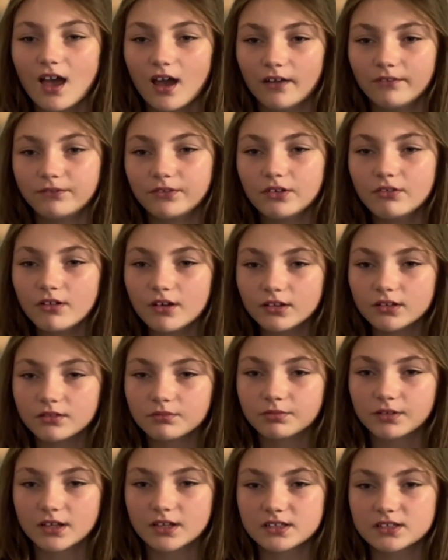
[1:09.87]
A few
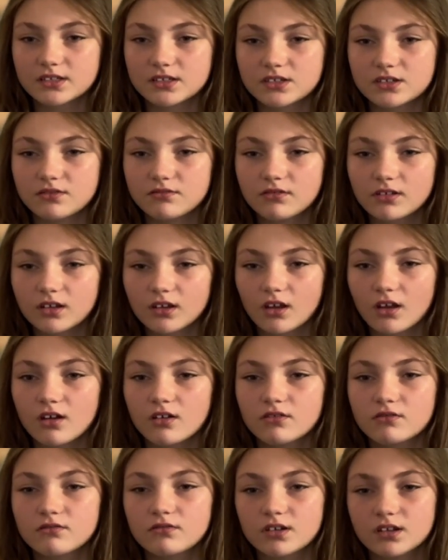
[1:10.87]
other places you can
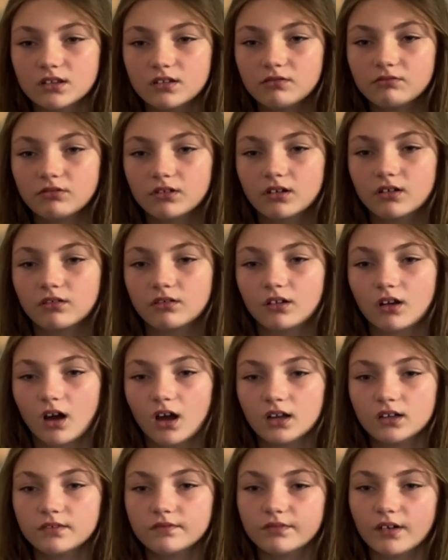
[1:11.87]
go in the world
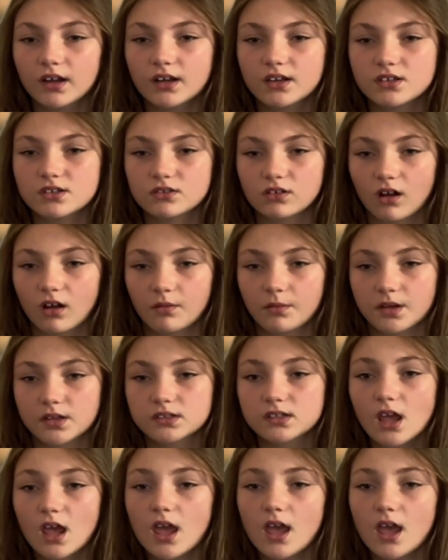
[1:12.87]
not to find a Starbucks.